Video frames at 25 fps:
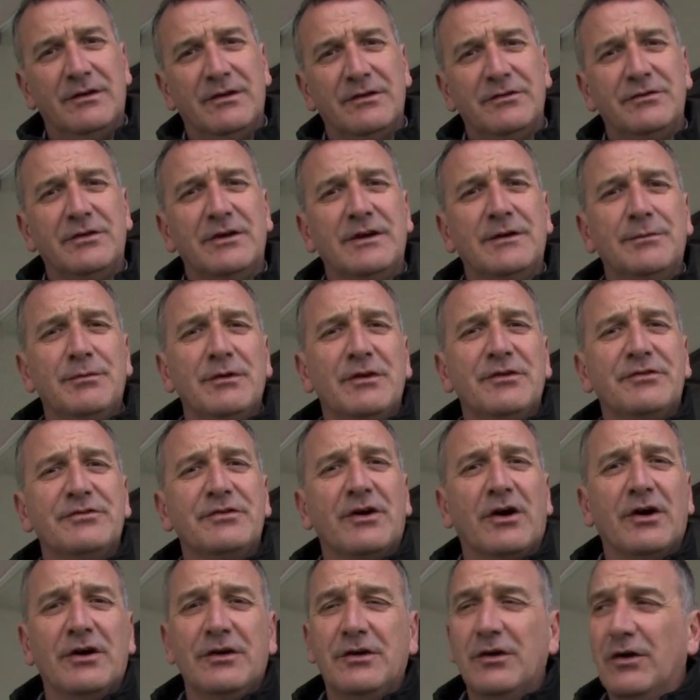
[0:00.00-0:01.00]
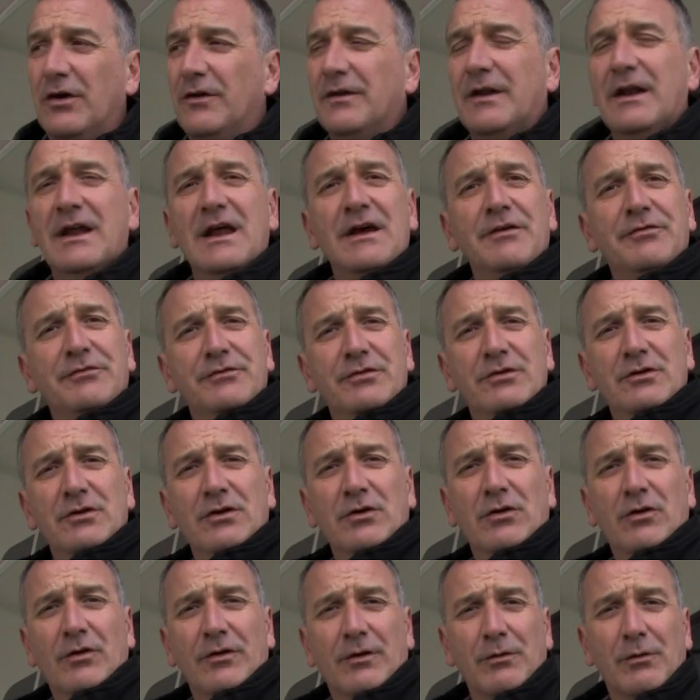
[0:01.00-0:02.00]
so you can put a side on the left
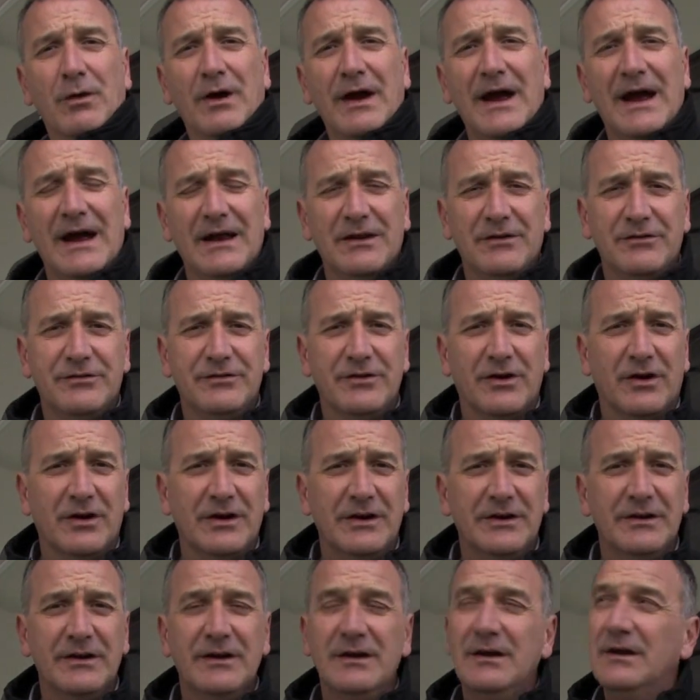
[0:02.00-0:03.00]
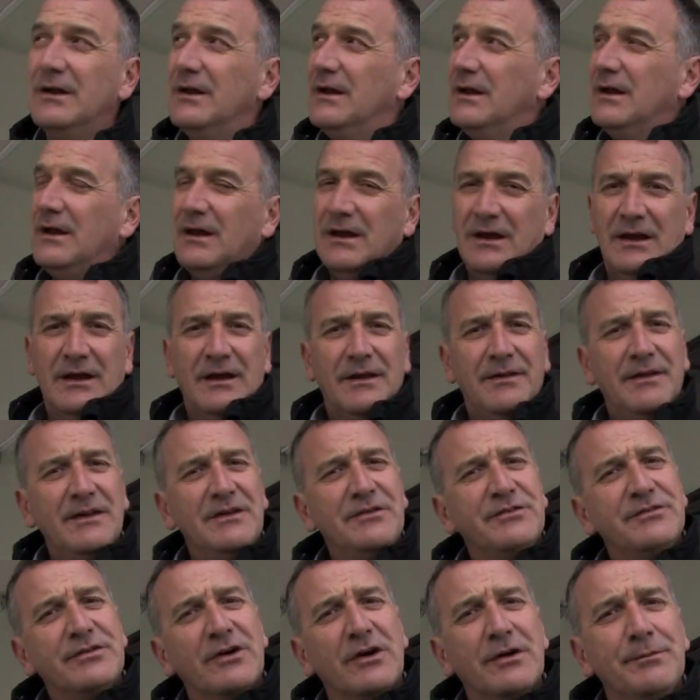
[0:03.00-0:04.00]
or the right hand side.
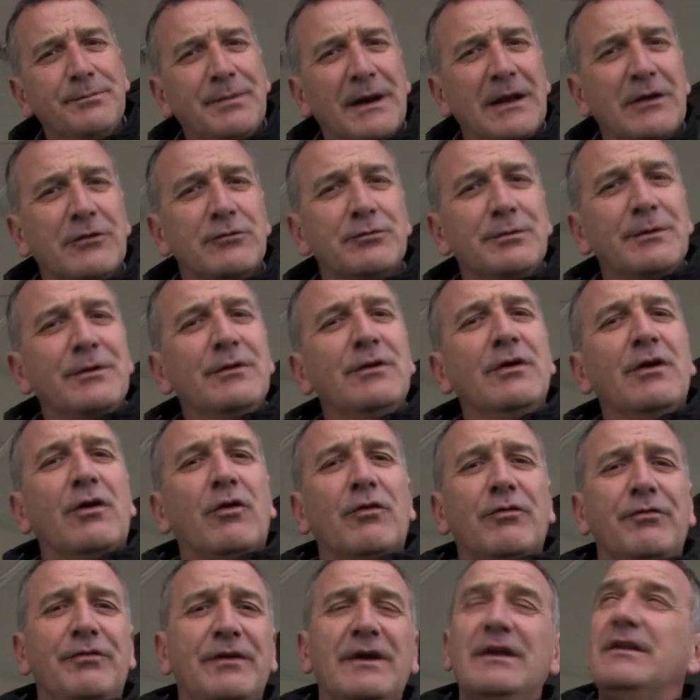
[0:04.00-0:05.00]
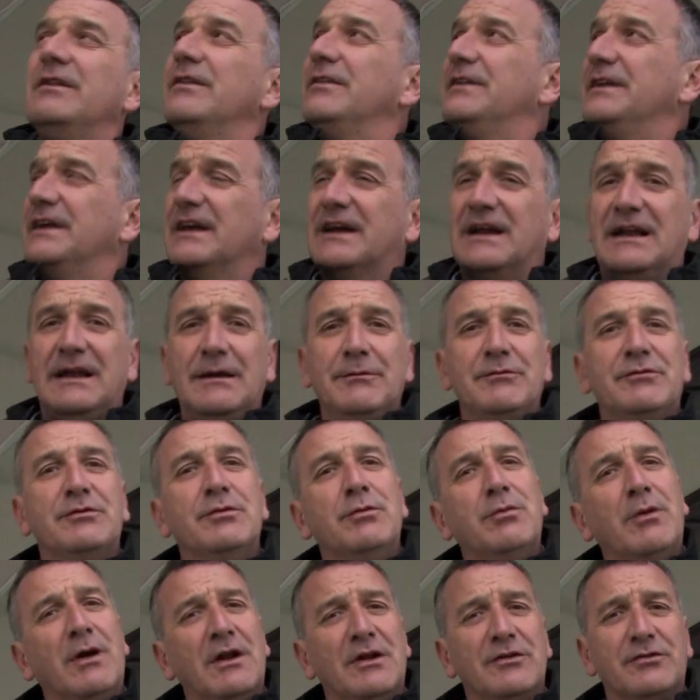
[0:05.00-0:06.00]
These side panels will not fit the Eclipse
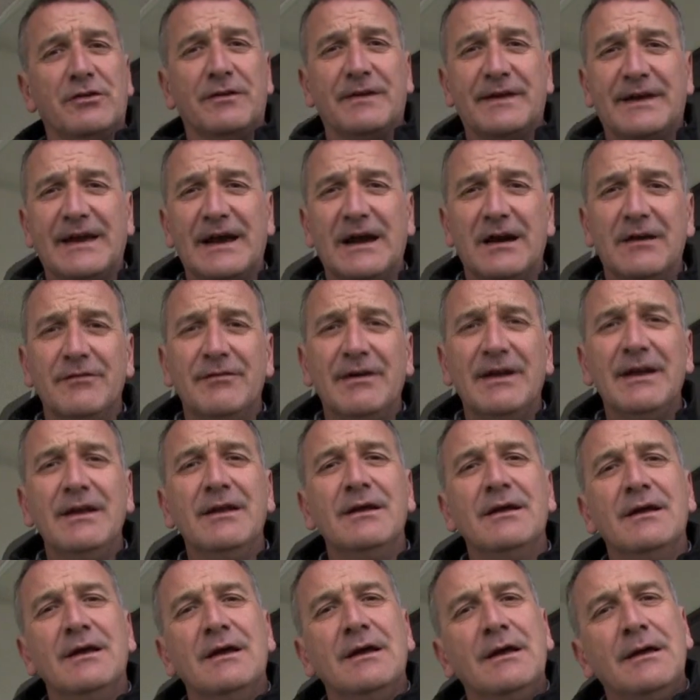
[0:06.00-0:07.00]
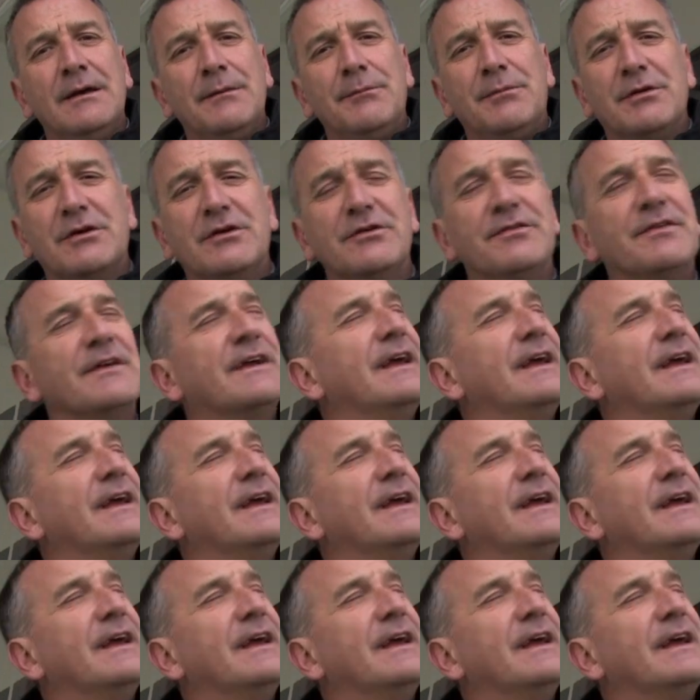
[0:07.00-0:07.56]
while it's on the Caravan, because the